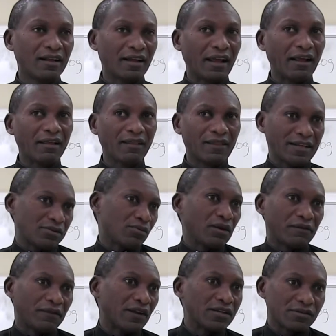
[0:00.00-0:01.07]
Okay? That's
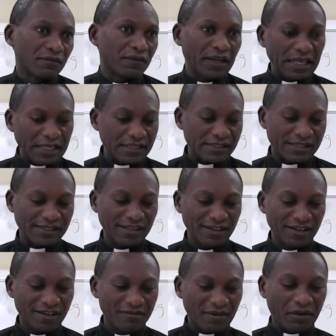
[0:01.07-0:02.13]
what philosophy is.
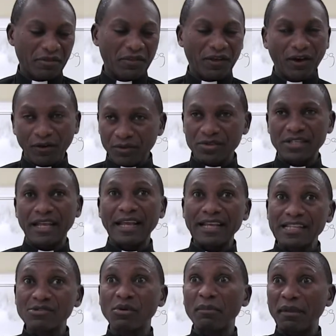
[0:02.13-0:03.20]
But theology
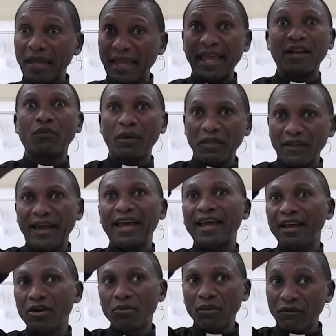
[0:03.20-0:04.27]
is we begin with
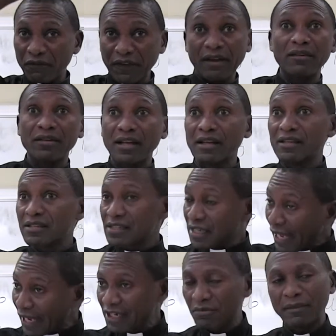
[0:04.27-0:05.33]
a revealed
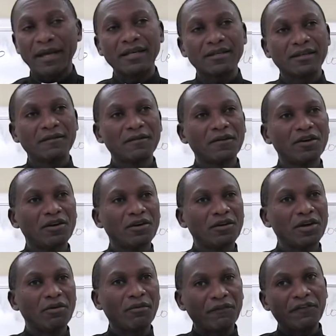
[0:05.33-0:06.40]
statement,
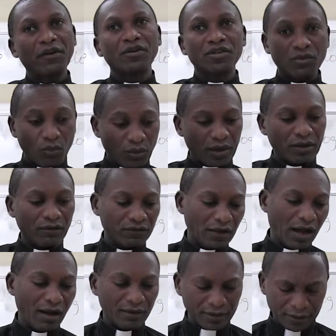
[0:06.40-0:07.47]
a revealed word of
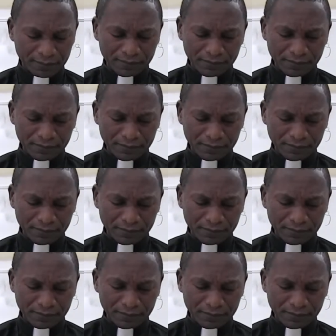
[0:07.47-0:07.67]
God.